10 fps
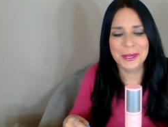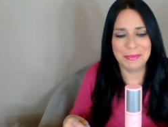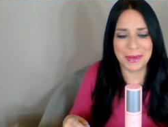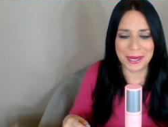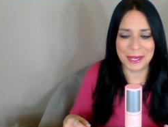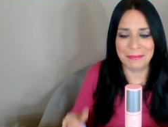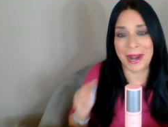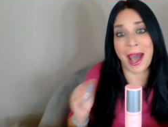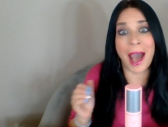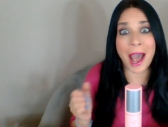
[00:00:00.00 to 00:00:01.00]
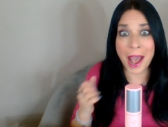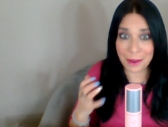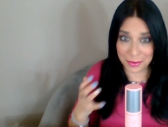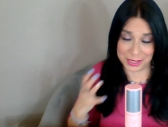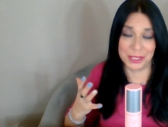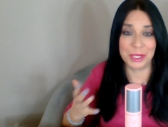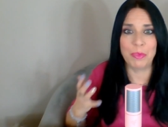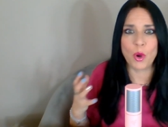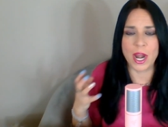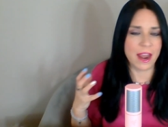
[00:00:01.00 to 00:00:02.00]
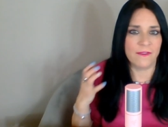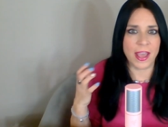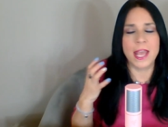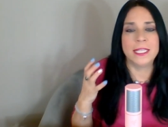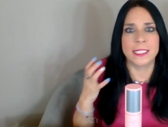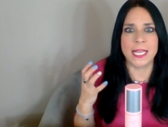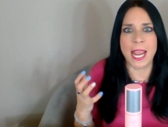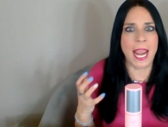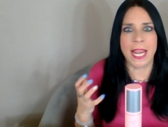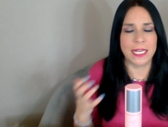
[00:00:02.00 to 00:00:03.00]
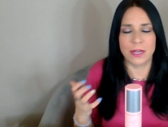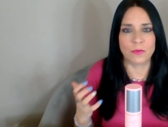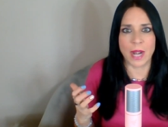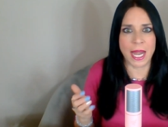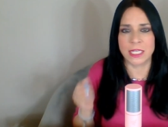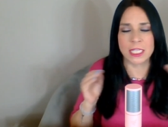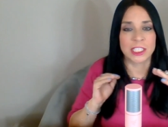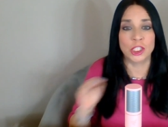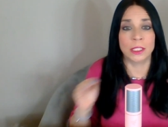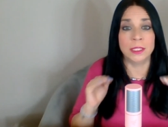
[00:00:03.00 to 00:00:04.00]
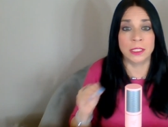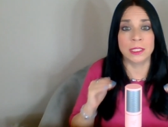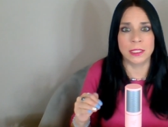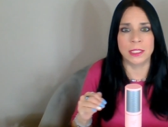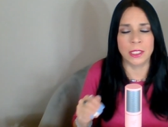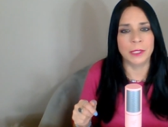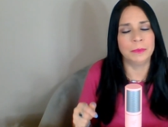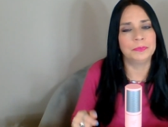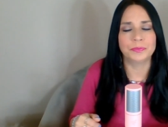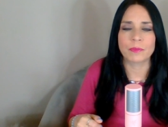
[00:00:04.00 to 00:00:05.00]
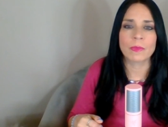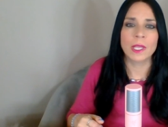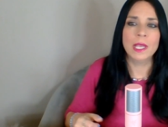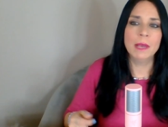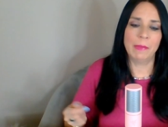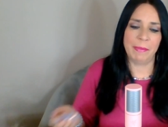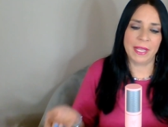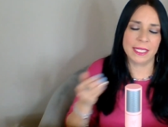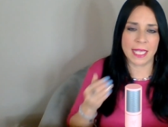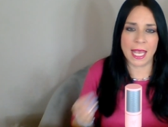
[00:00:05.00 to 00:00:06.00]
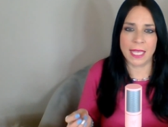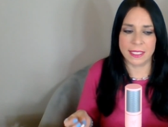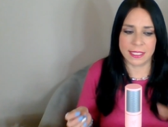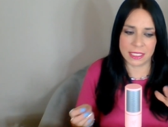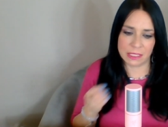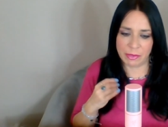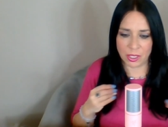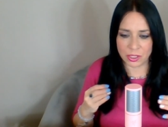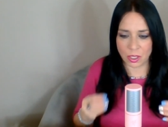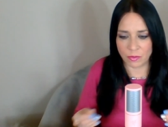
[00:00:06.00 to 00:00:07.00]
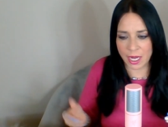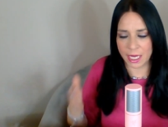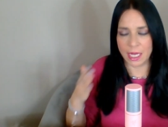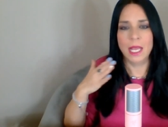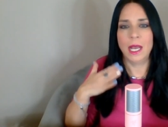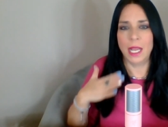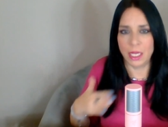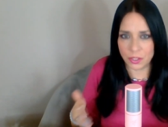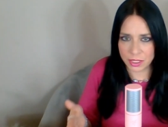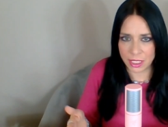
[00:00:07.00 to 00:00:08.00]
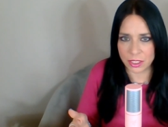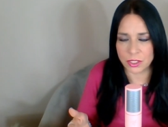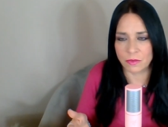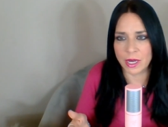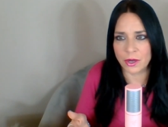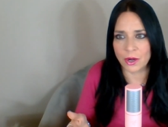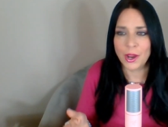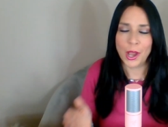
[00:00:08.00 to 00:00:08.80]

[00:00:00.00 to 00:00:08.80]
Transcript: But I was to the point of just hate and rage. I was done. But because I had this experience already, I understand surrender.